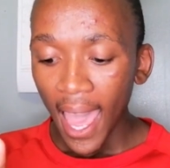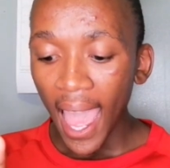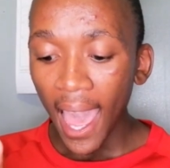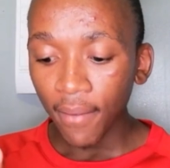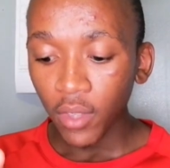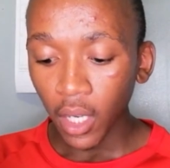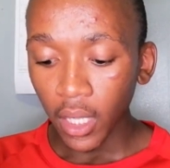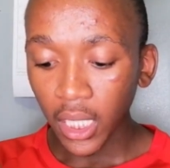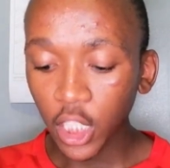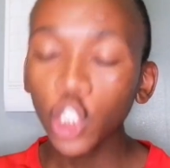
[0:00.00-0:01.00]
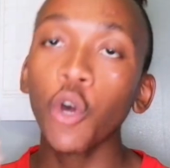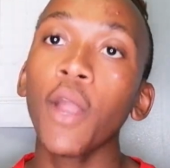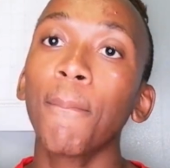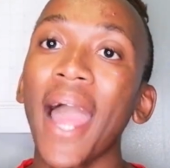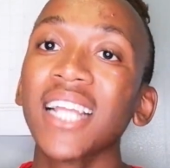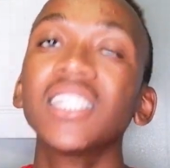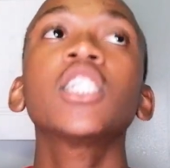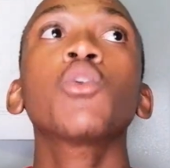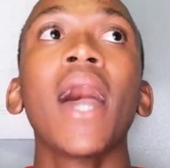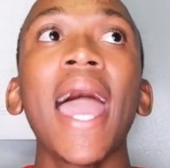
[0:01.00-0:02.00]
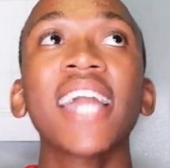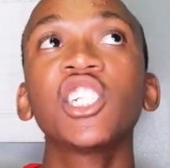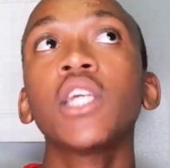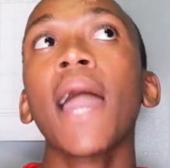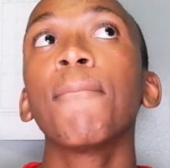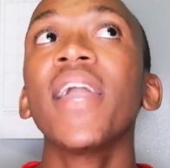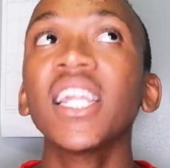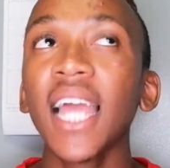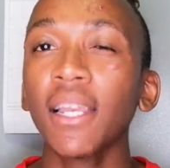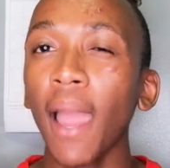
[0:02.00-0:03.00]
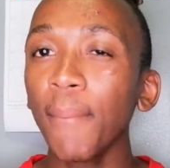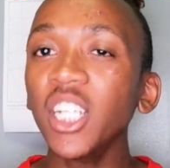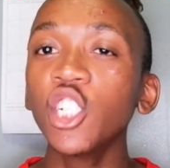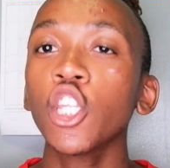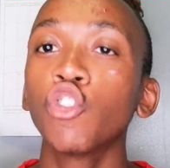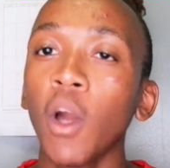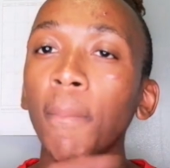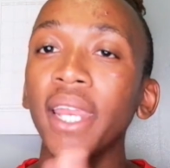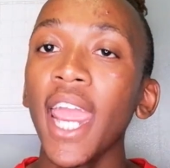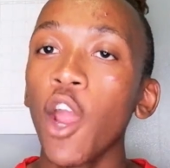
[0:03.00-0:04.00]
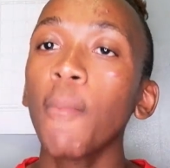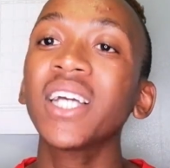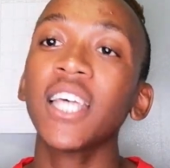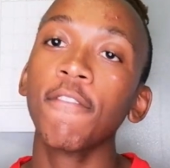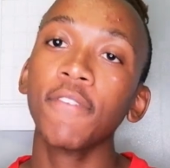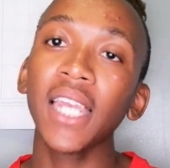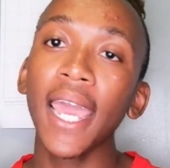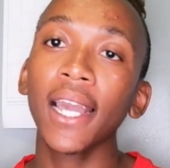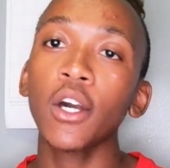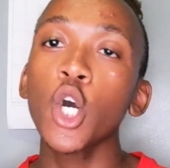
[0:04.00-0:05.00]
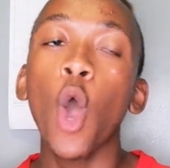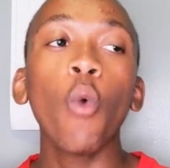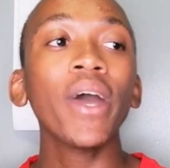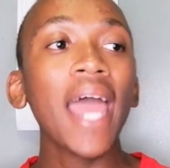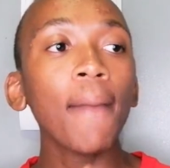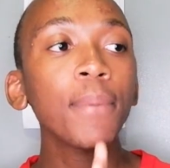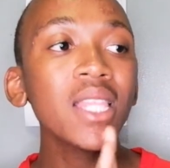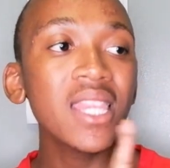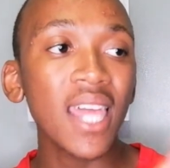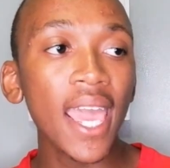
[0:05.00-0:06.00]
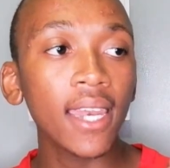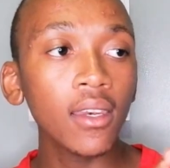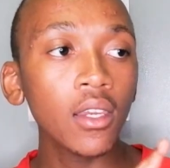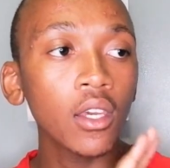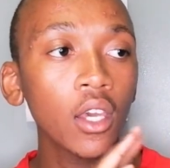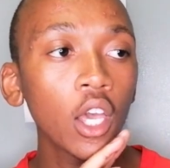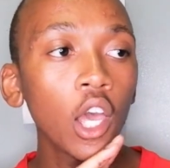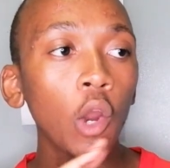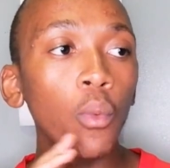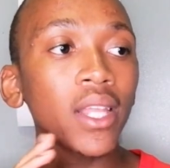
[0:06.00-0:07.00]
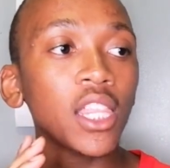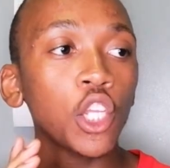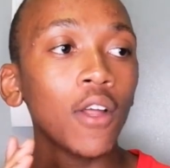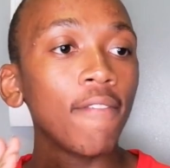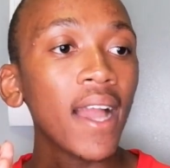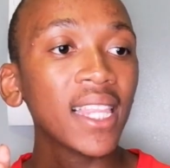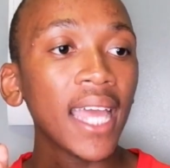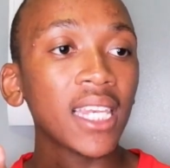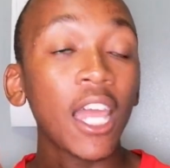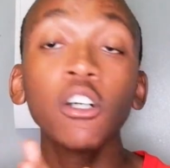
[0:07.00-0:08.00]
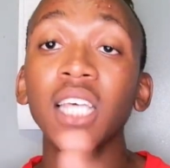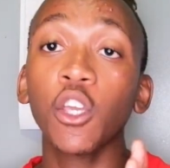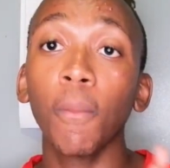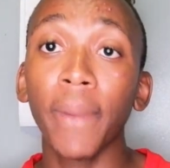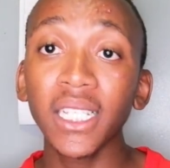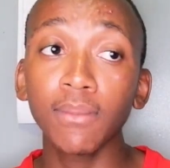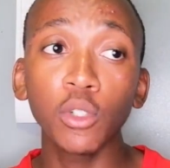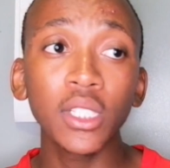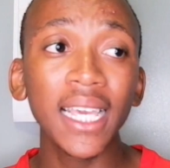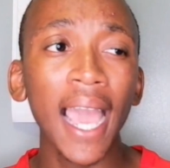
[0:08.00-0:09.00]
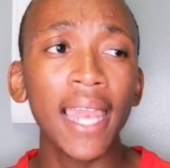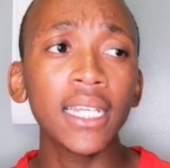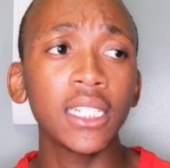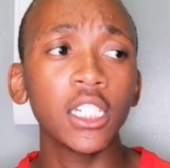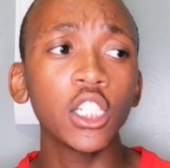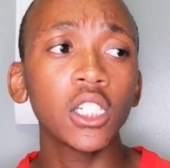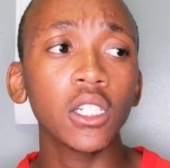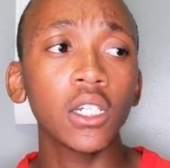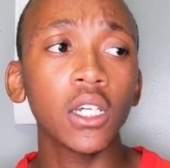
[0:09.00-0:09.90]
And this is going back. This is why actually I mentioned the Drop It era, because I feel like what happened then, with the fact that that was like your best music and it didn't,